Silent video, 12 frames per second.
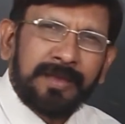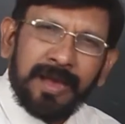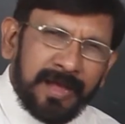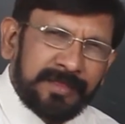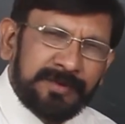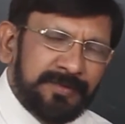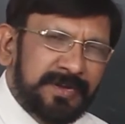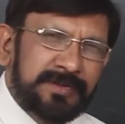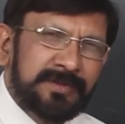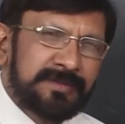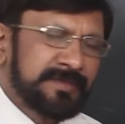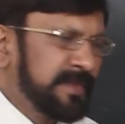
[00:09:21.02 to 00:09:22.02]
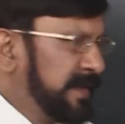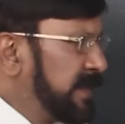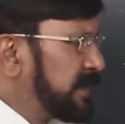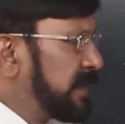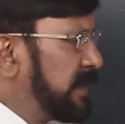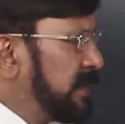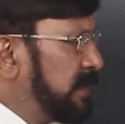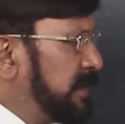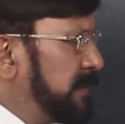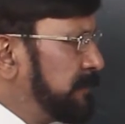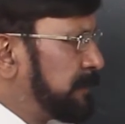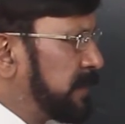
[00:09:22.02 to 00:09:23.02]
Otherwise,
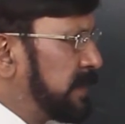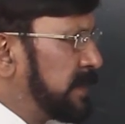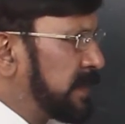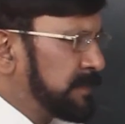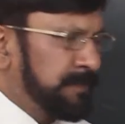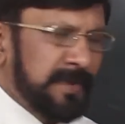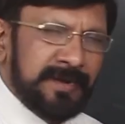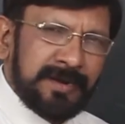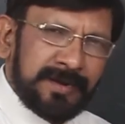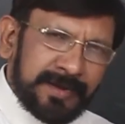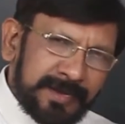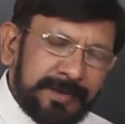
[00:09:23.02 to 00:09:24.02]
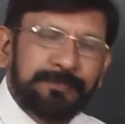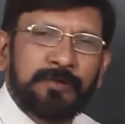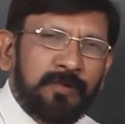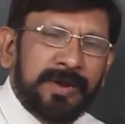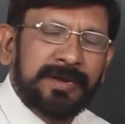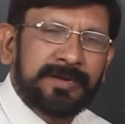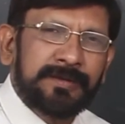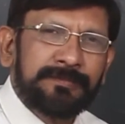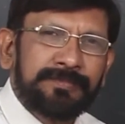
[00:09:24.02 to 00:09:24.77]
theoretically if I explain and keep quiet,